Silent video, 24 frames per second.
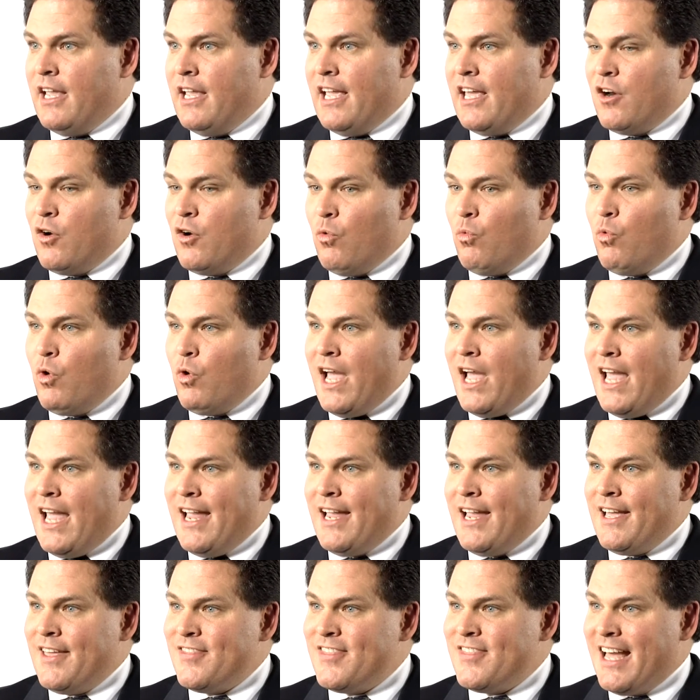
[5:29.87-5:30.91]
in a
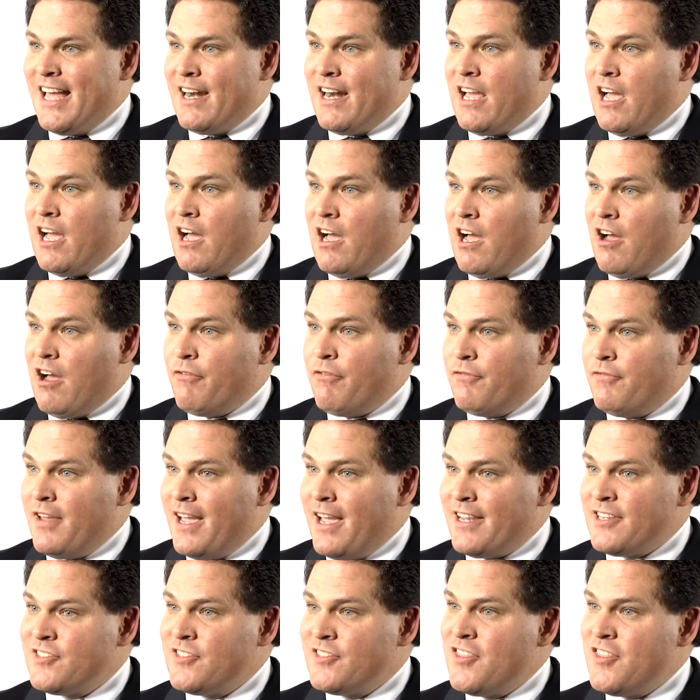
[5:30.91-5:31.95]
way that
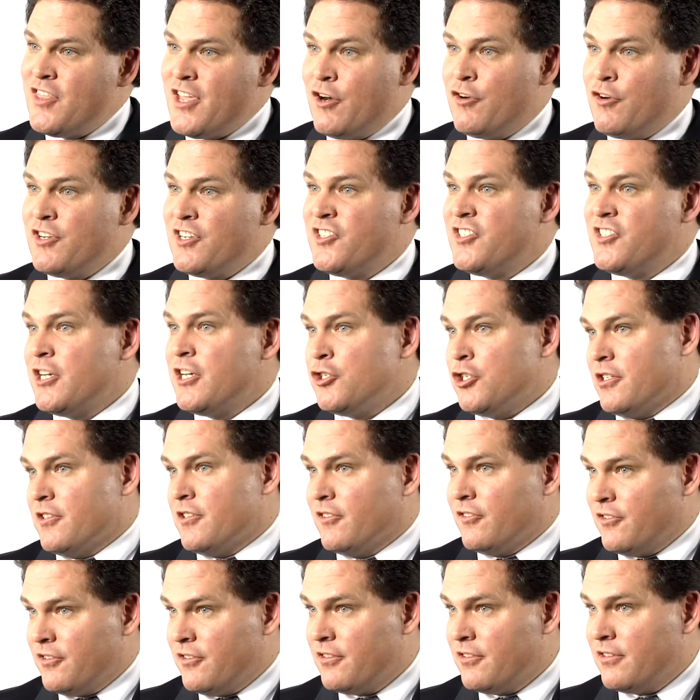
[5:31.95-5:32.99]
affects their
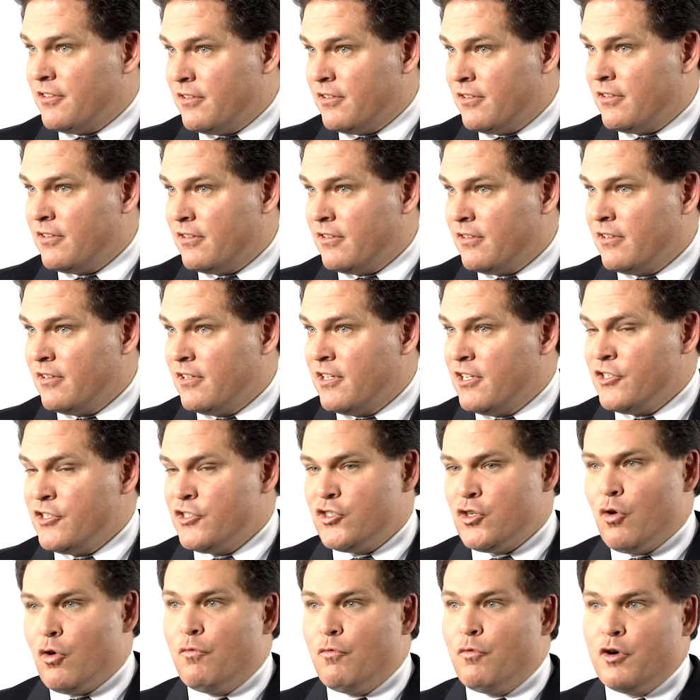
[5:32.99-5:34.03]
decisions.
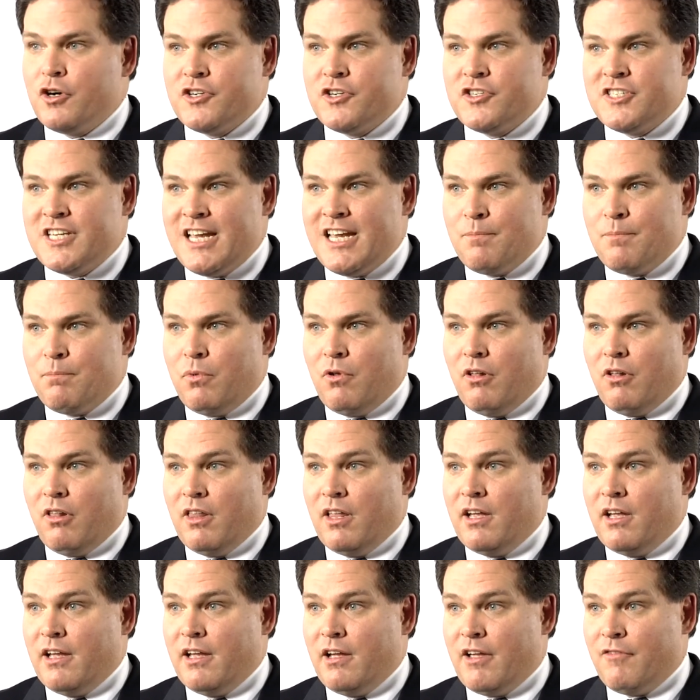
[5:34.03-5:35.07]
So for
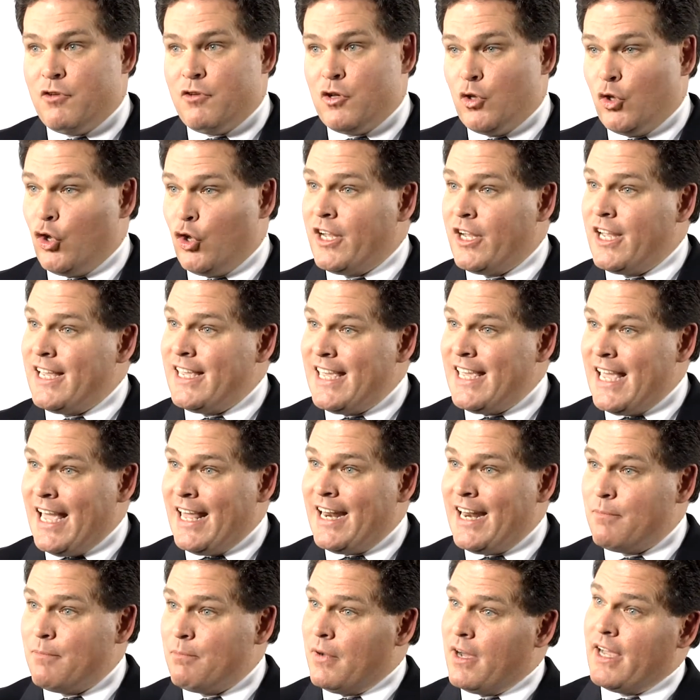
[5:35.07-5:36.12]
example, if you look
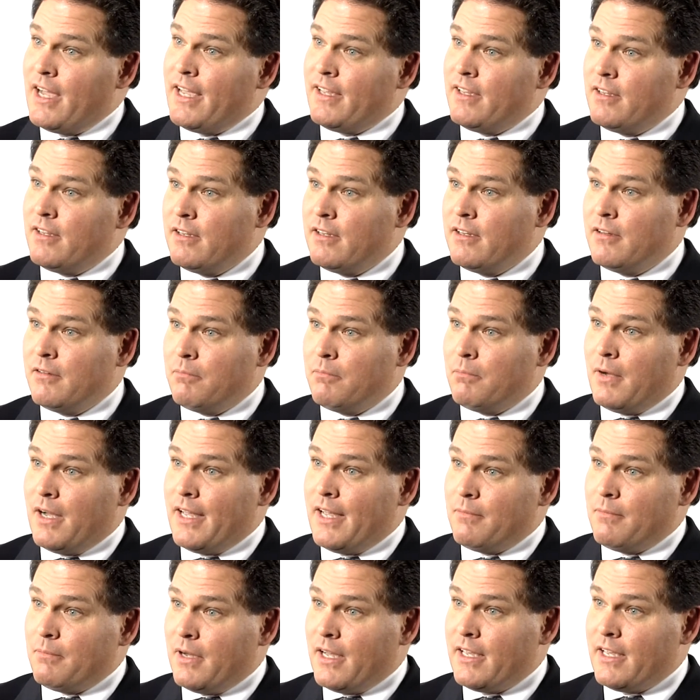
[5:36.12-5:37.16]
again at my
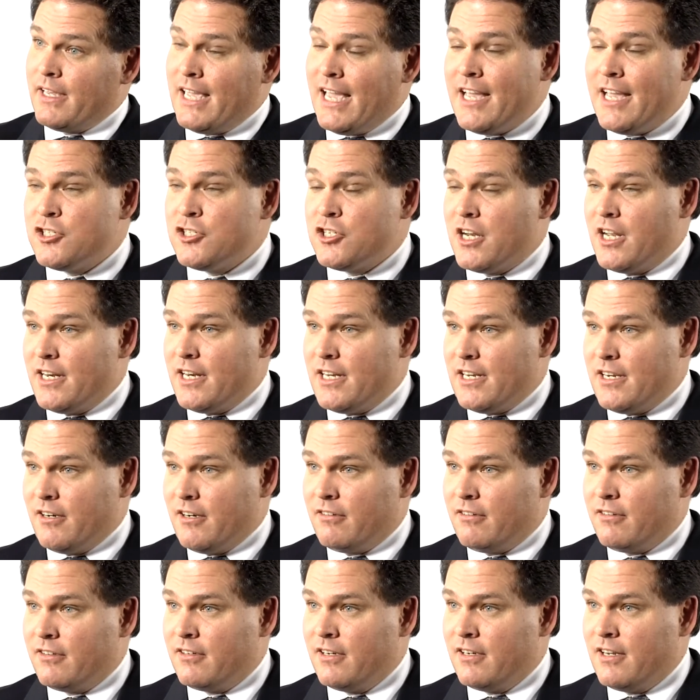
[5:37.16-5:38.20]
cage nut
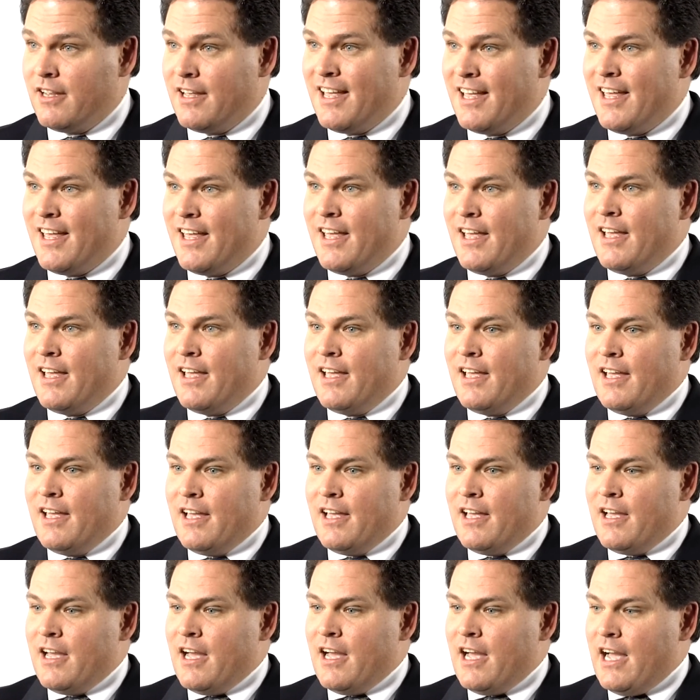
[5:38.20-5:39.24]
here,
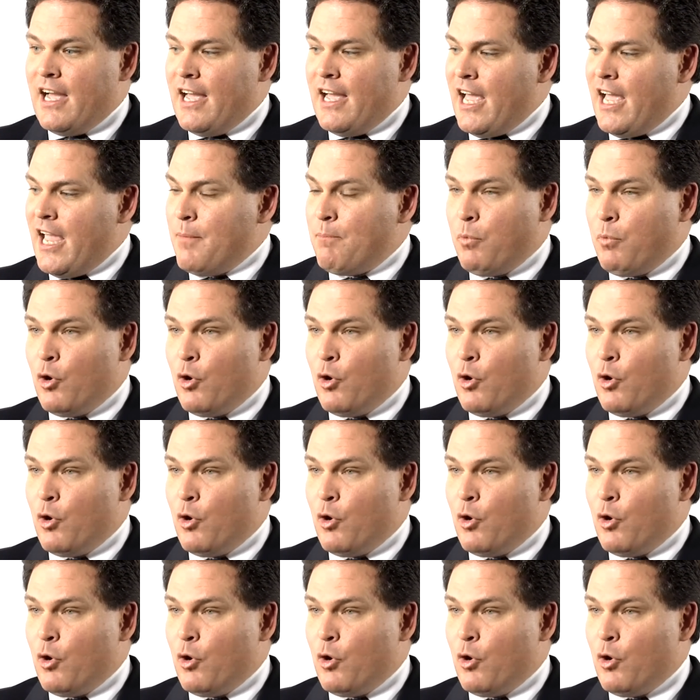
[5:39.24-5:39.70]
a